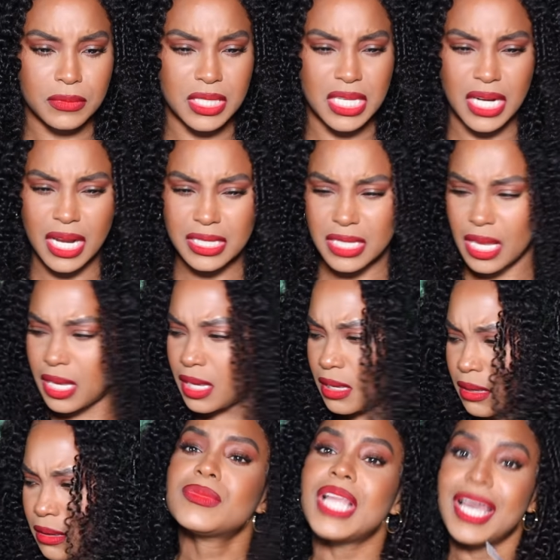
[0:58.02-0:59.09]
Did I say it?
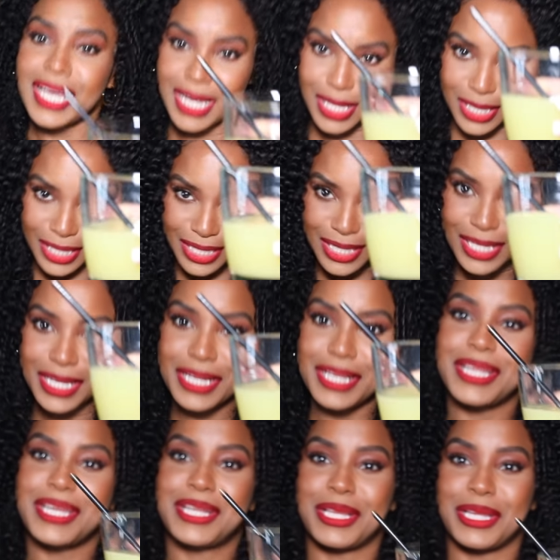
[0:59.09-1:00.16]
Clink, clink,
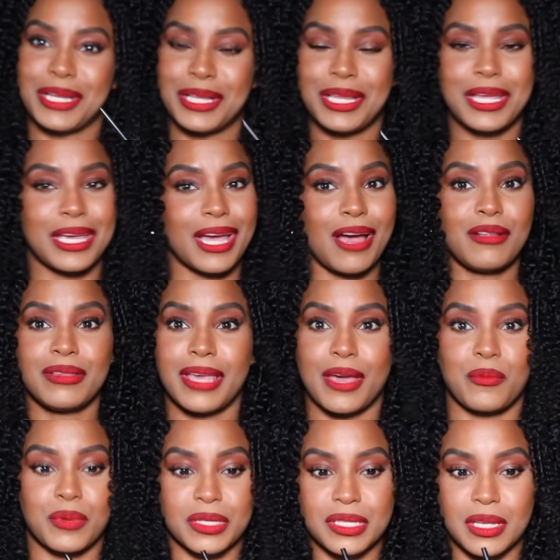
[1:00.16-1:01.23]
clink, clink, clink. I only
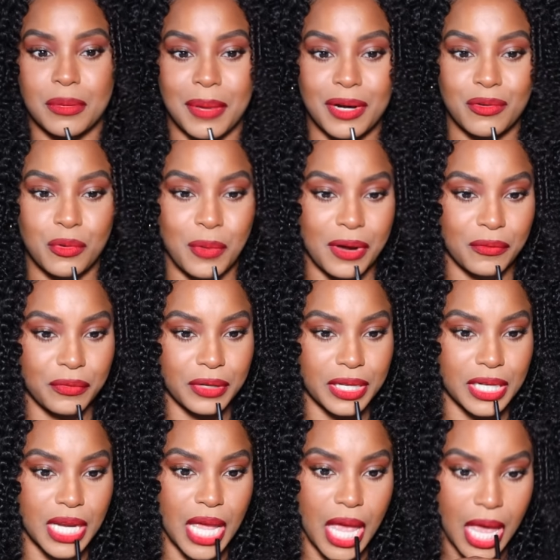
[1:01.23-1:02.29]
have one sip. I don't know why I'm
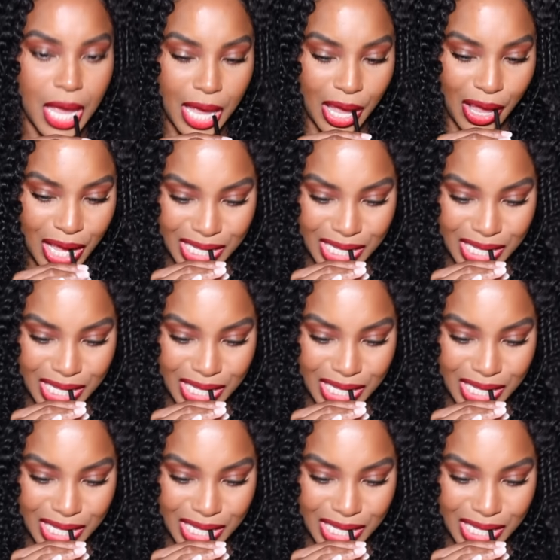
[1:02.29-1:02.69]
forgetting it.